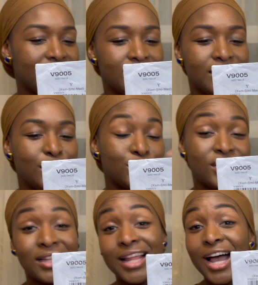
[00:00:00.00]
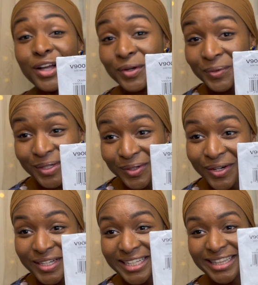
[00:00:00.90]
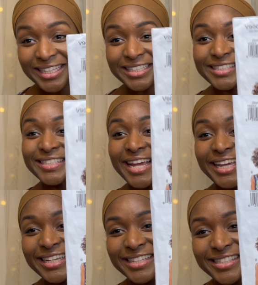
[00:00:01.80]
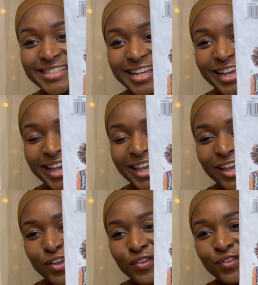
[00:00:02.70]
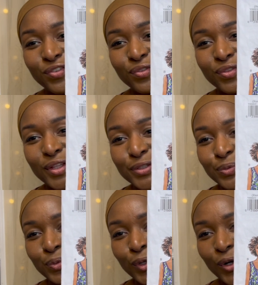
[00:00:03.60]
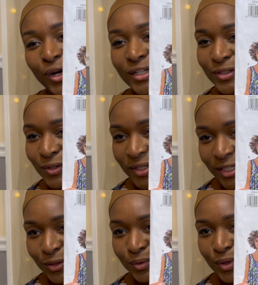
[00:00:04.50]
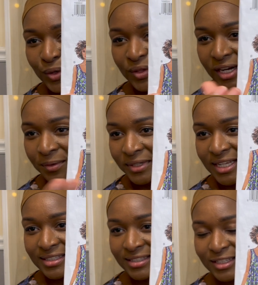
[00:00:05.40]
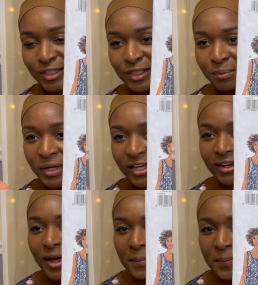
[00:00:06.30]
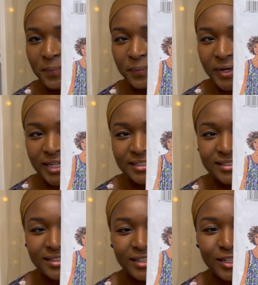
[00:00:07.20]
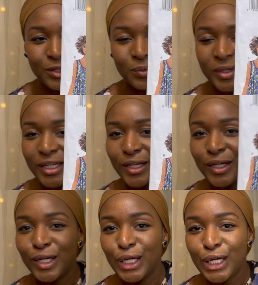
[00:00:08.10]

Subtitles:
There's a lot going on in these tanks. If this were on its own, I don't know that I would necessarily pick it up, but here we